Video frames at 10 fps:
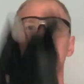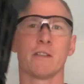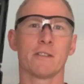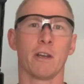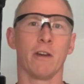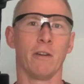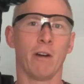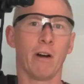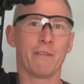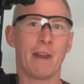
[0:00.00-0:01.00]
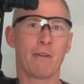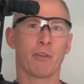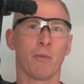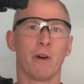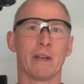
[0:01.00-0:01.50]
So I've now
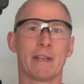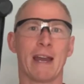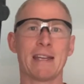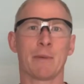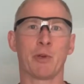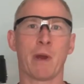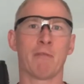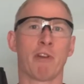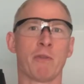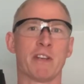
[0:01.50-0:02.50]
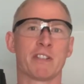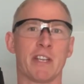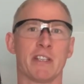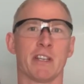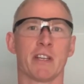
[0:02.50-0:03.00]
got my KWA Ronin
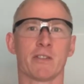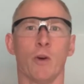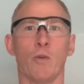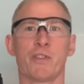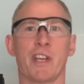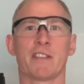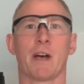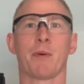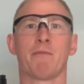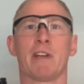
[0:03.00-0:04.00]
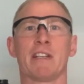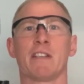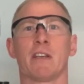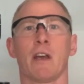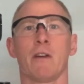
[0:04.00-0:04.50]
T6 all set up and ready to
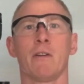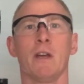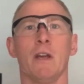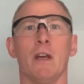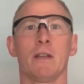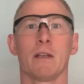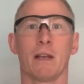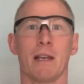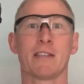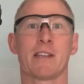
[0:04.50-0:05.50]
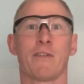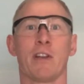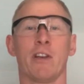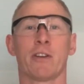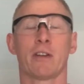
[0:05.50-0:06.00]
go. Let's have a
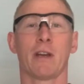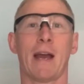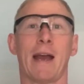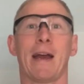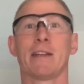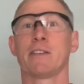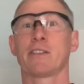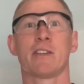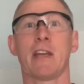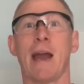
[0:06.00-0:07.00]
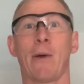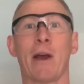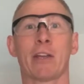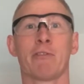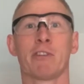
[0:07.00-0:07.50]
look and see how
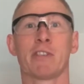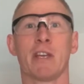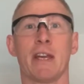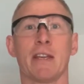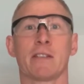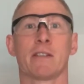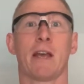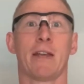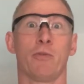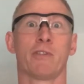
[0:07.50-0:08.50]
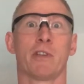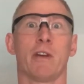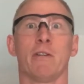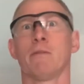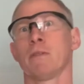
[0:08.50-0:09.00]
accurate it is and
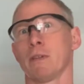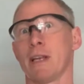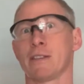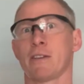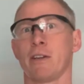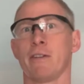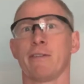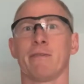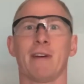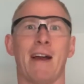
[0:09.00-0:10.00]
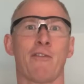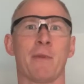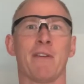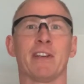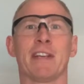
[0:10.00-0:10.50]
also let's kind of have a bit
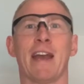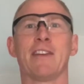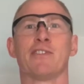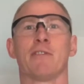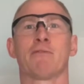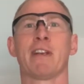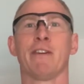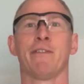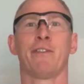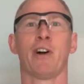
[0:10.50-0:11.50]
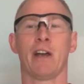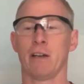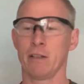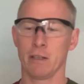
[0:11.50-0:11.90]
of a gauge of the rate of fire.